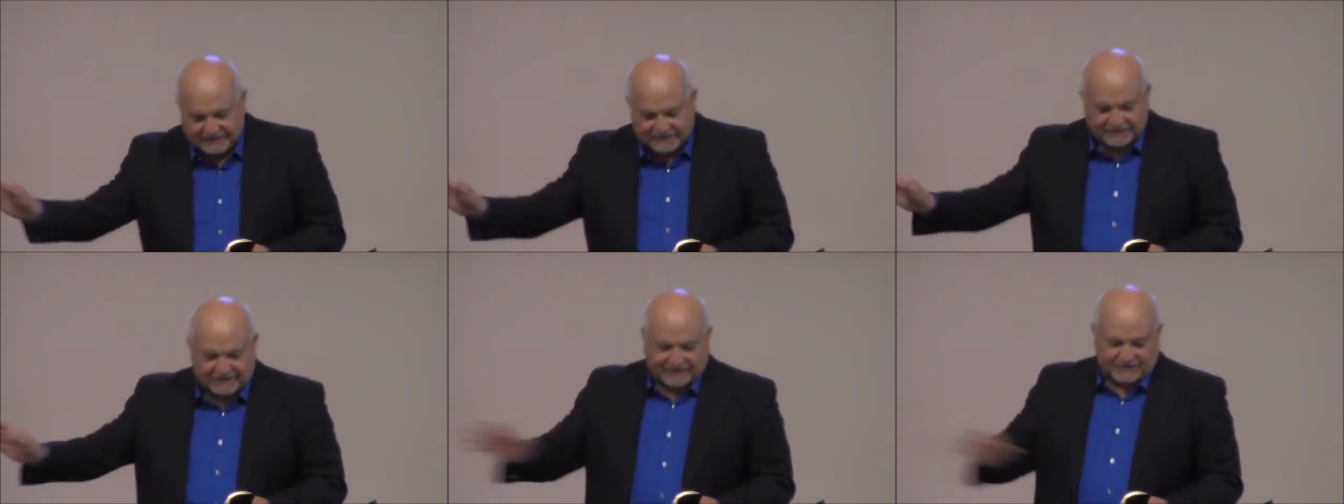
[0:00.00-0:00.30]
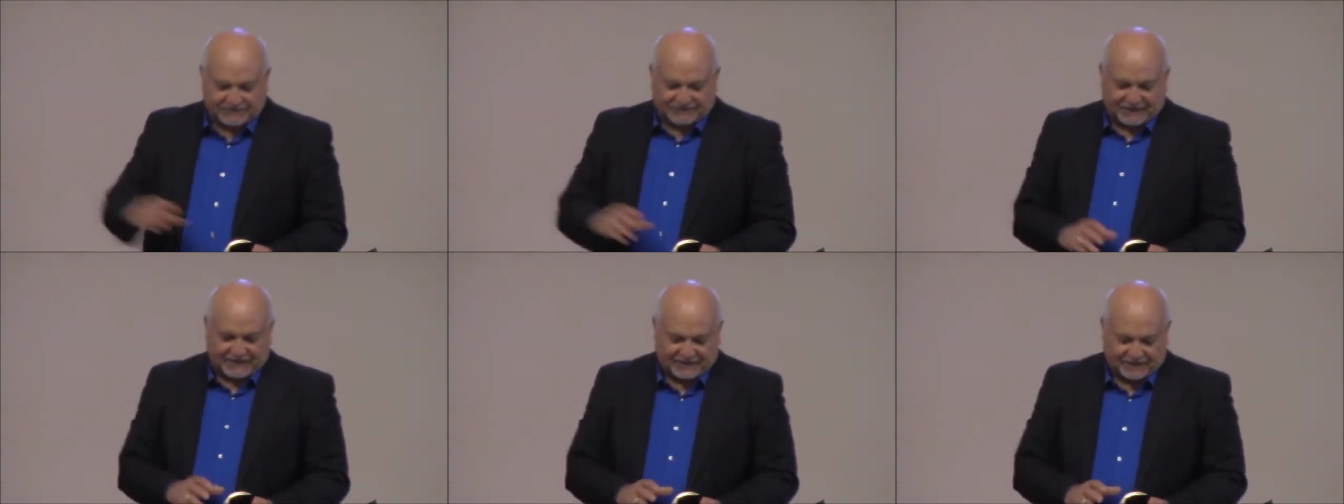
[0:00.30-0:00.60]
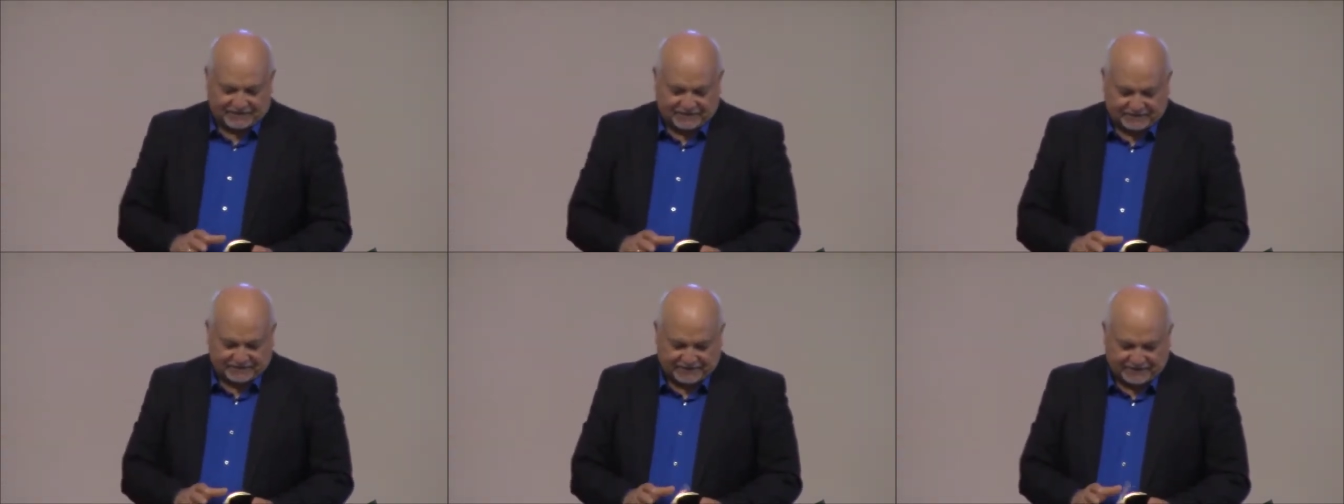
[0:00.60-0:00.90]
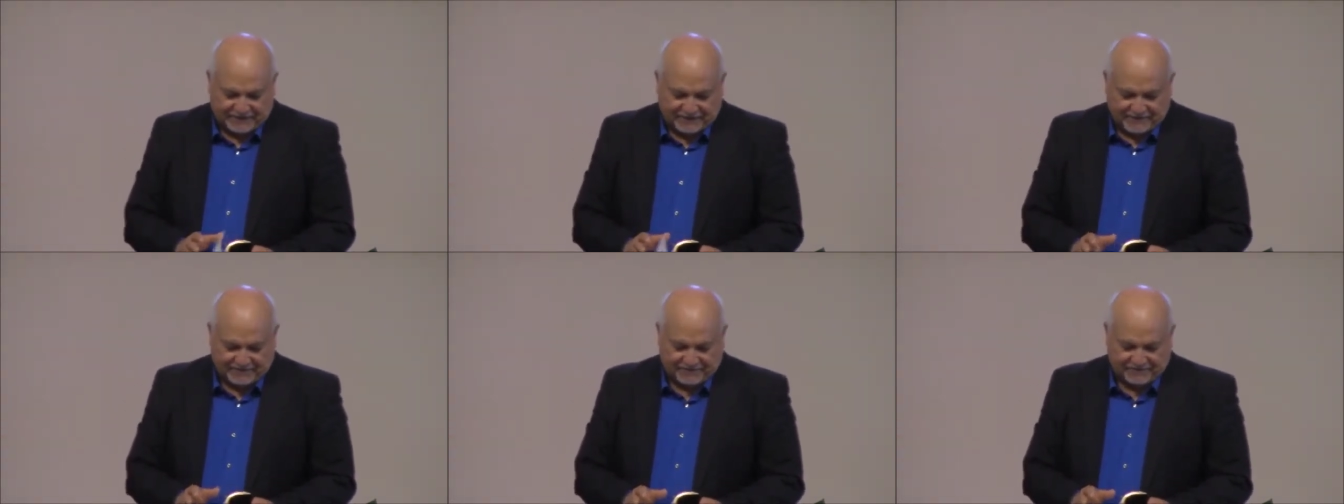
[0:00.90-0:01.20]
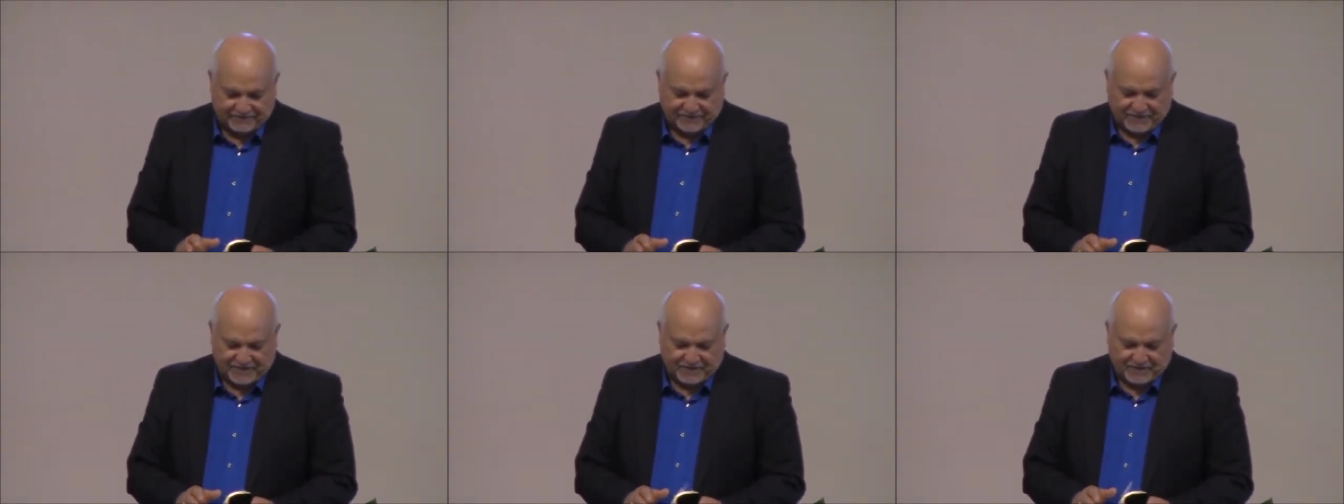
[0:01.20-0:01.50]
the dust out of there, right?
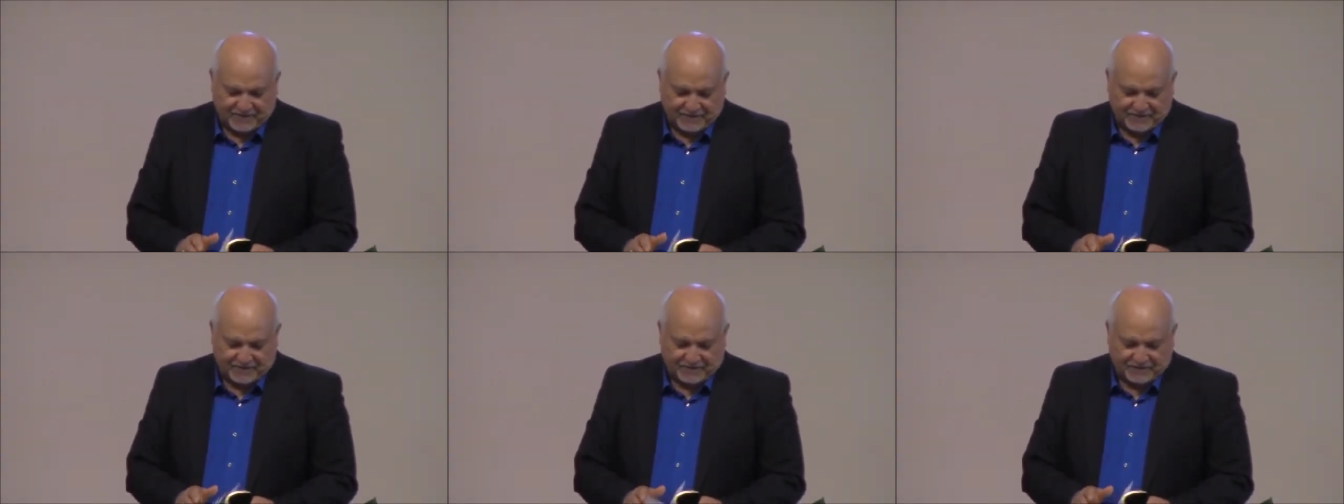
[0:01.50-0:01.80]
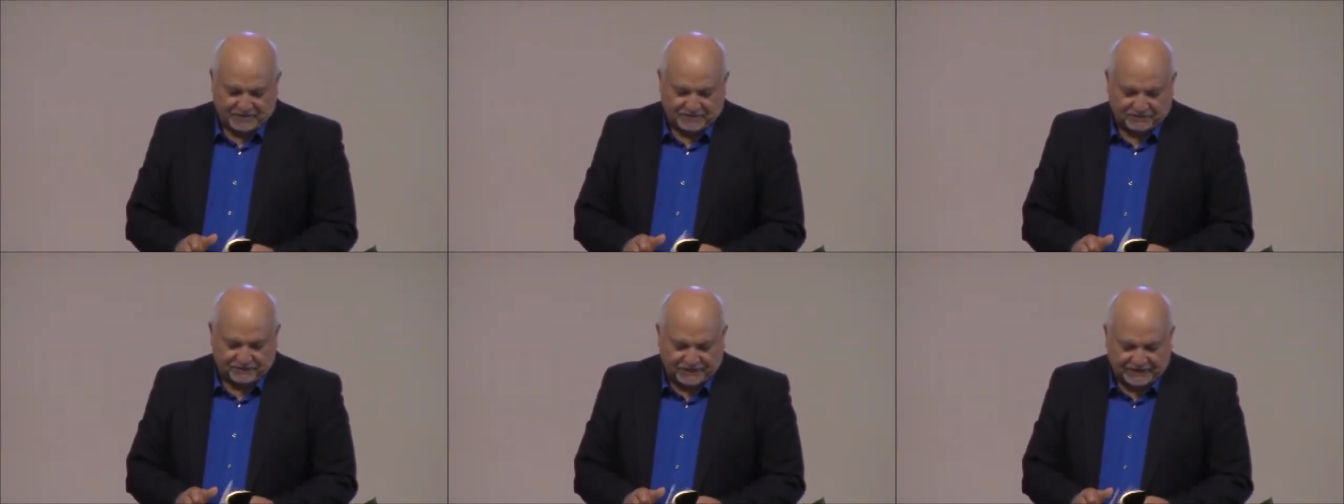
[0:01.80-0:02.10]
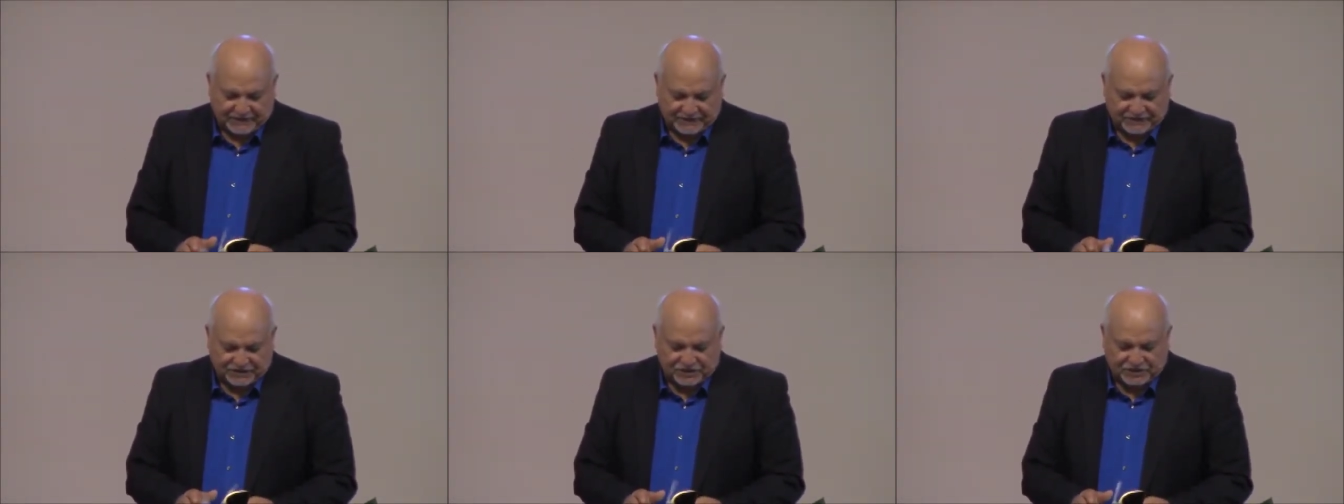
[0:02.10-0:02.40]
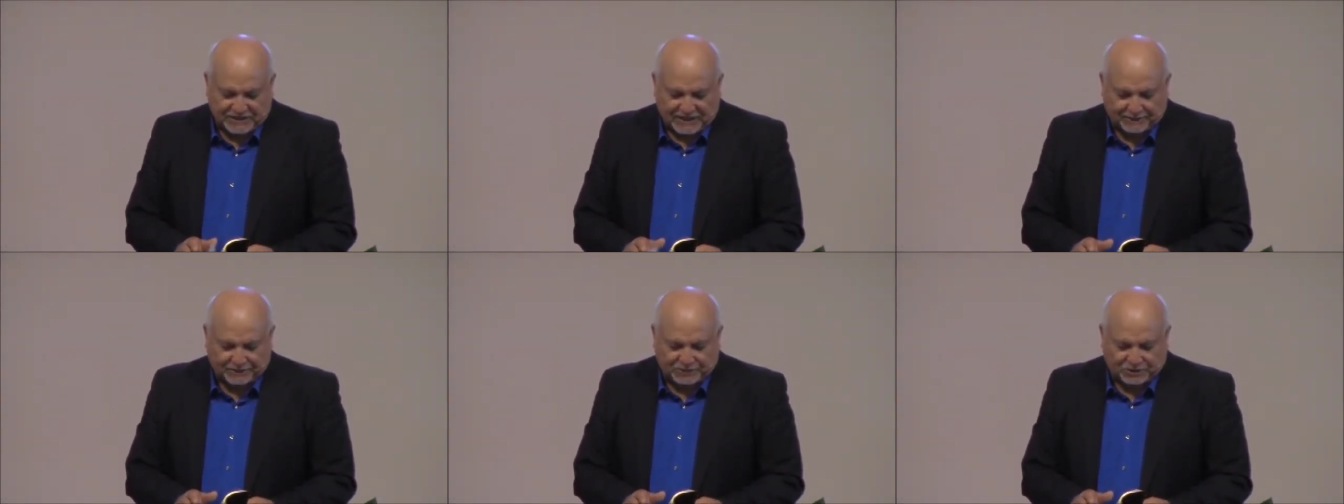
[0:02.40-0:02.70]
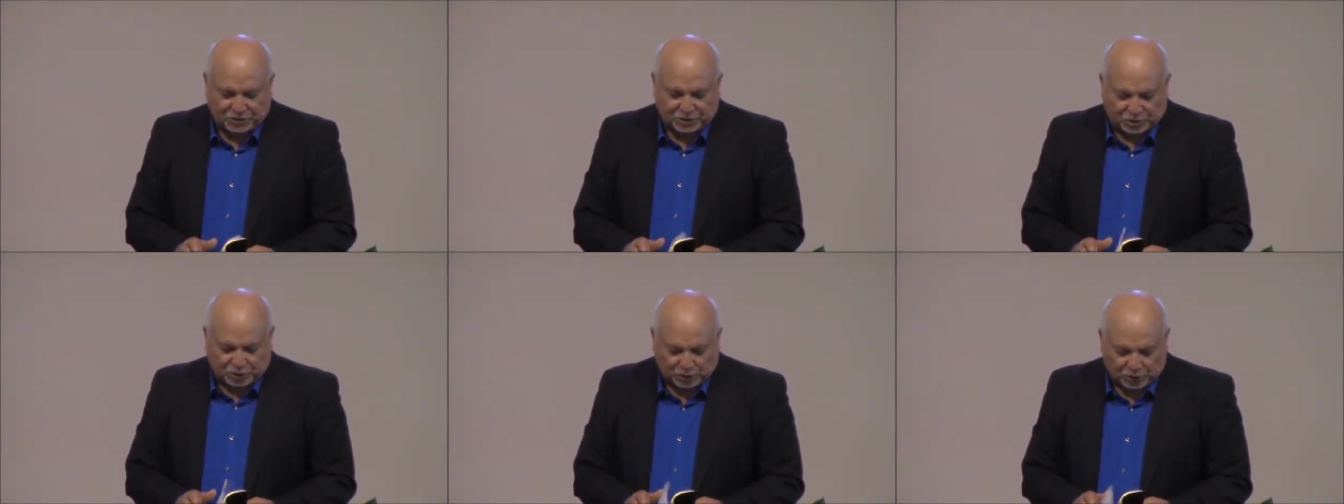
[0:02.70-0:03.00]
Leviticus chapter
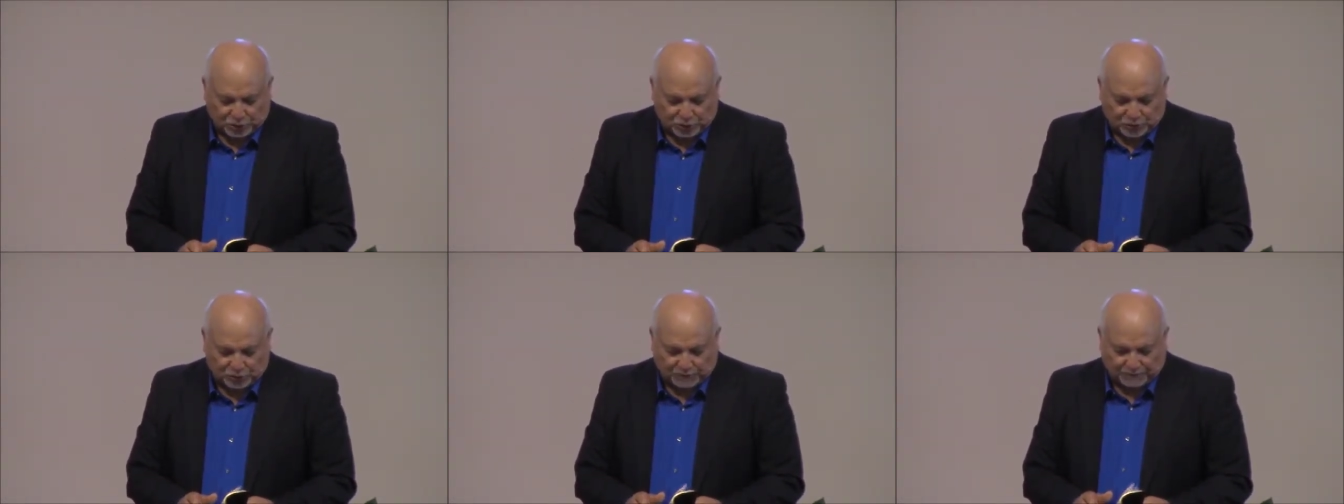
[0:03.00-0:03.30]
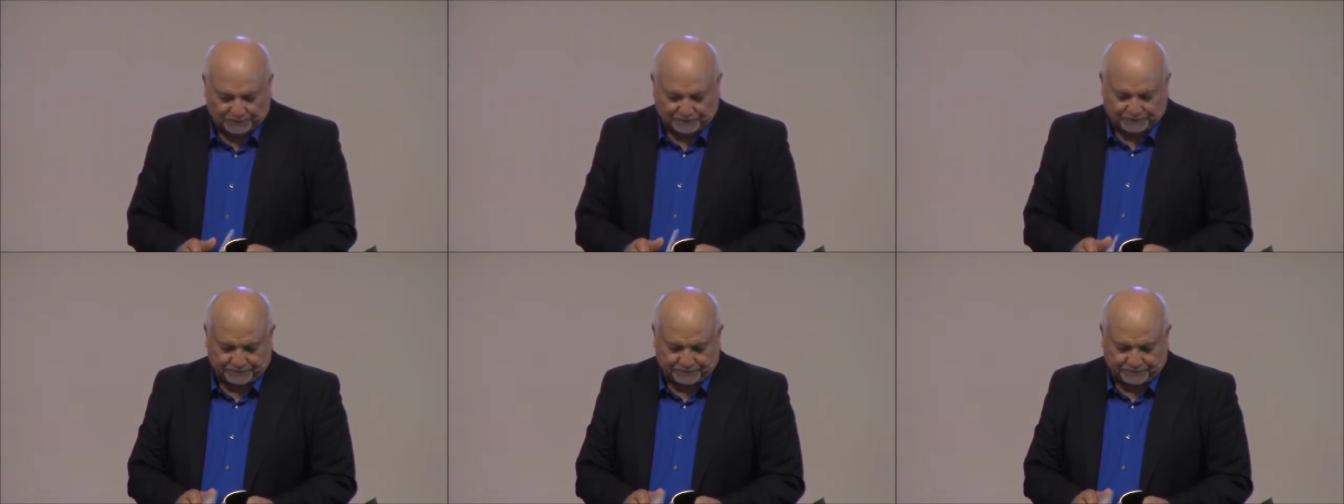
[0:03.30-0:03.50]
2.